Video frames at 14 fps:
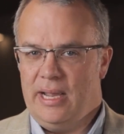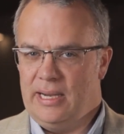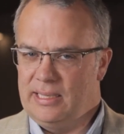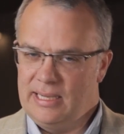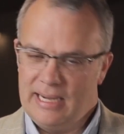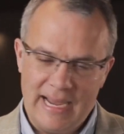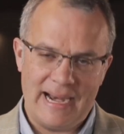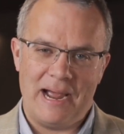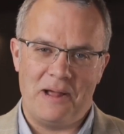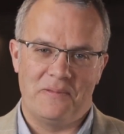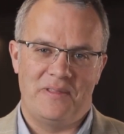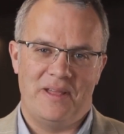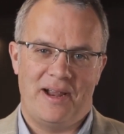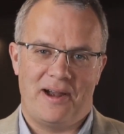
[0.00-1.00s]
and get
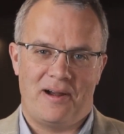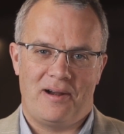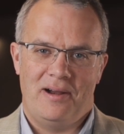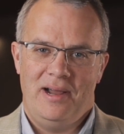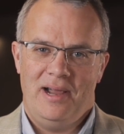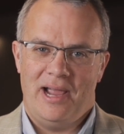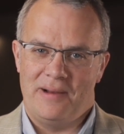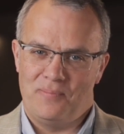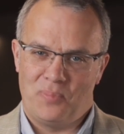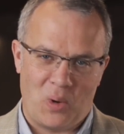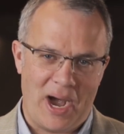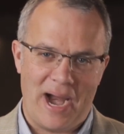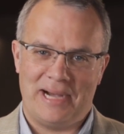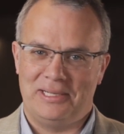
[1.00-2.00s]
out there and
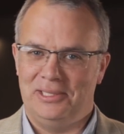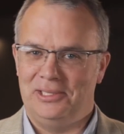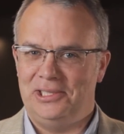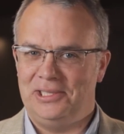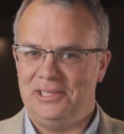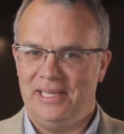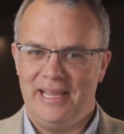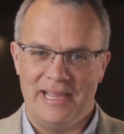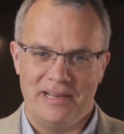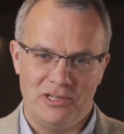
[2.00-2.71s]
practice